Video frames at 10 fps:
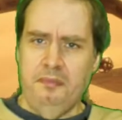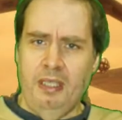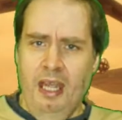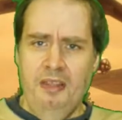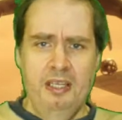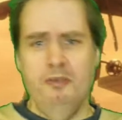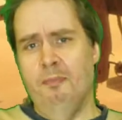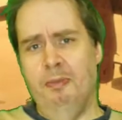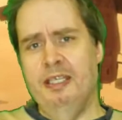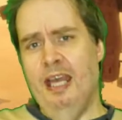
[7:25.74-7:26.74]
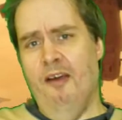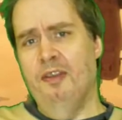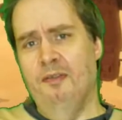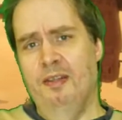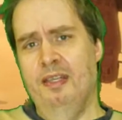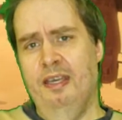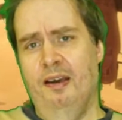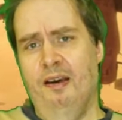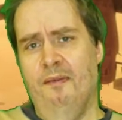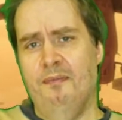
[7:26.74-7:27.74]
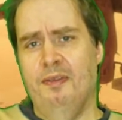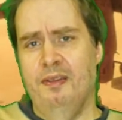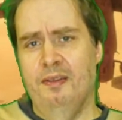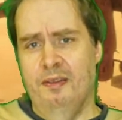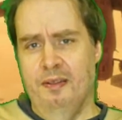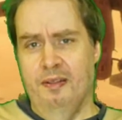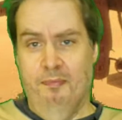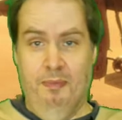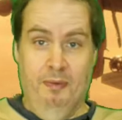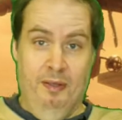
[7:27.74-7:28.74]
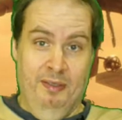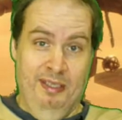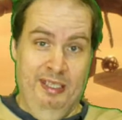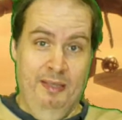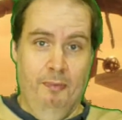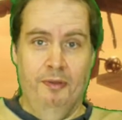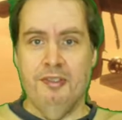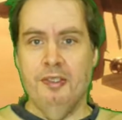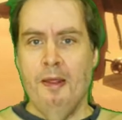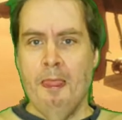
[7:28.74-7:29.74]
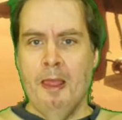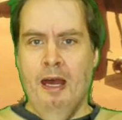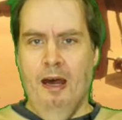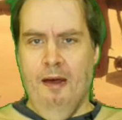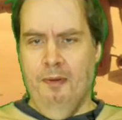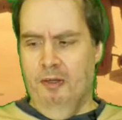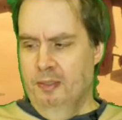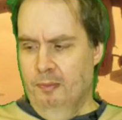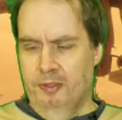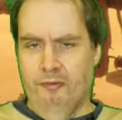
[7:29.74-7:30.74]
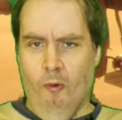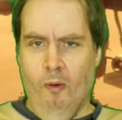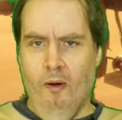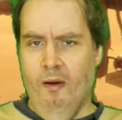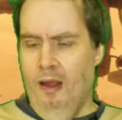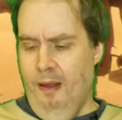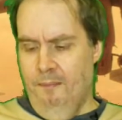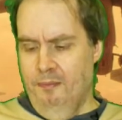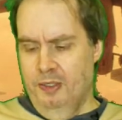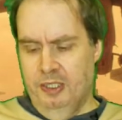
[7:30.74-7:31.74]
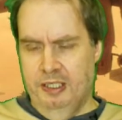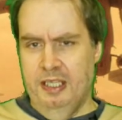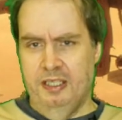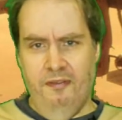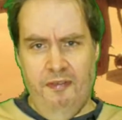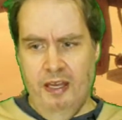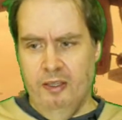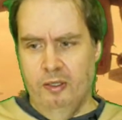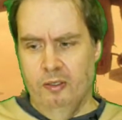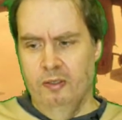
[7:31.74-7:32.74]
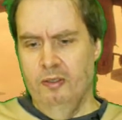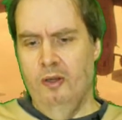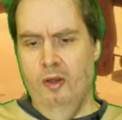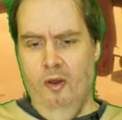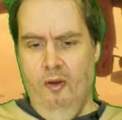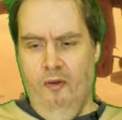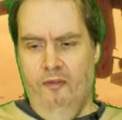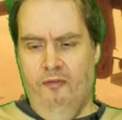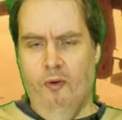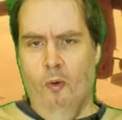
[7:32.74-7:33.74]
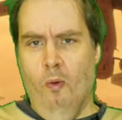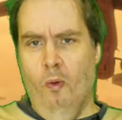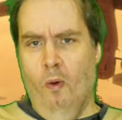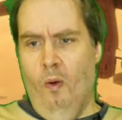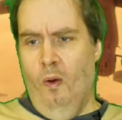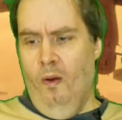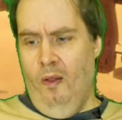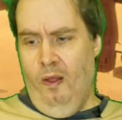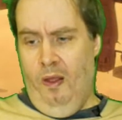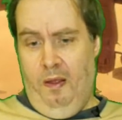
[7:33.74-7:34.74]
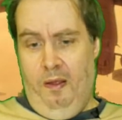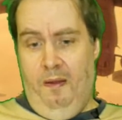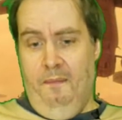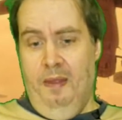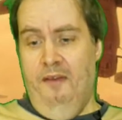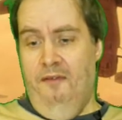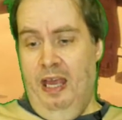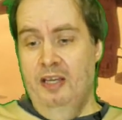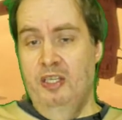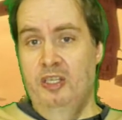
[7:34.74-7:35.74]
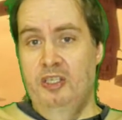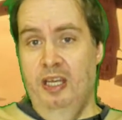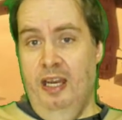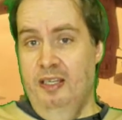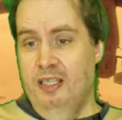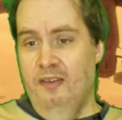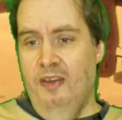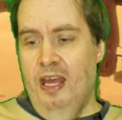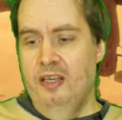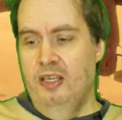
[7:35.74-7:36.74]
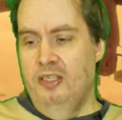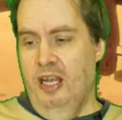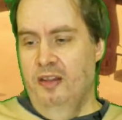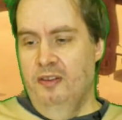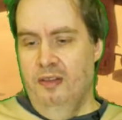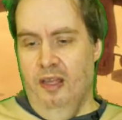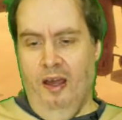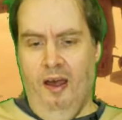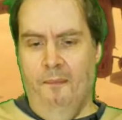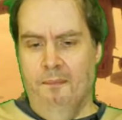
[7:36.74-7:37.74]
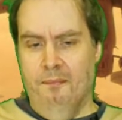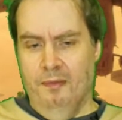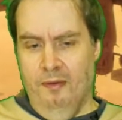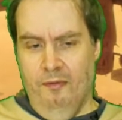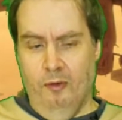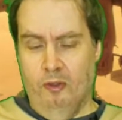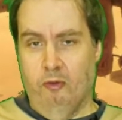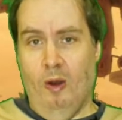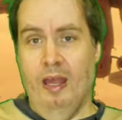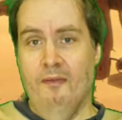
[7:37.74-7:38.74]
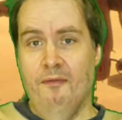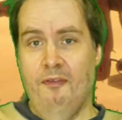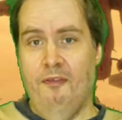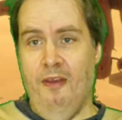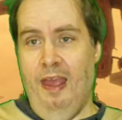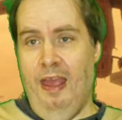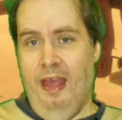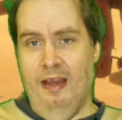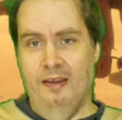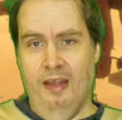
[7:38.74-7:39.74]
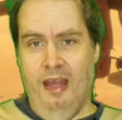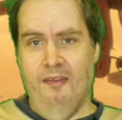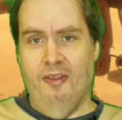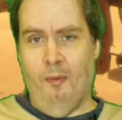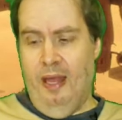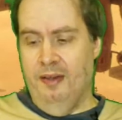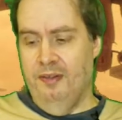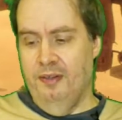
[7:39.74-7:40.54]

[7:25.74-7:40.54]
and then you simply count the the, uh, the, the, the, symbols. Um, there are symbols for um, success and failure, for advantage and disadvantage, and um, for triumph and and threat.